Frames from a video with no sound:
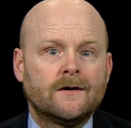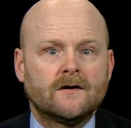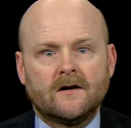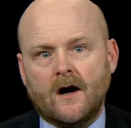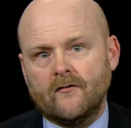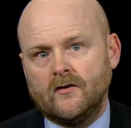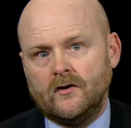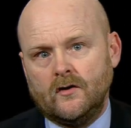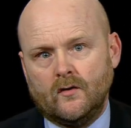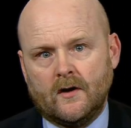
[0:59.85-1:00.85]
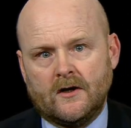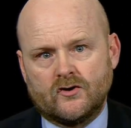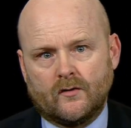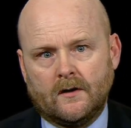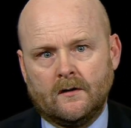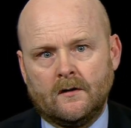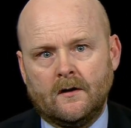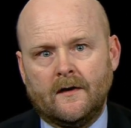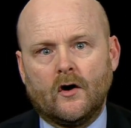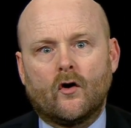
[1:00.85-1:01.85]
to govern the new country,
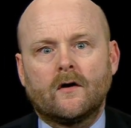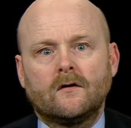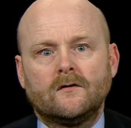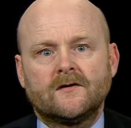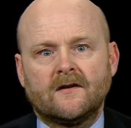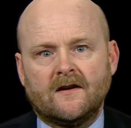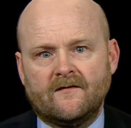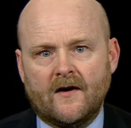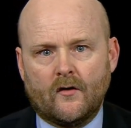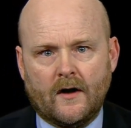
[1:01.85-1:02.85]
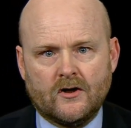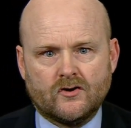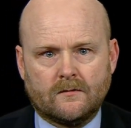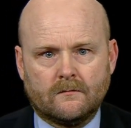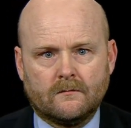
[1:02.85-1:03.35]
the Articles of Confederation.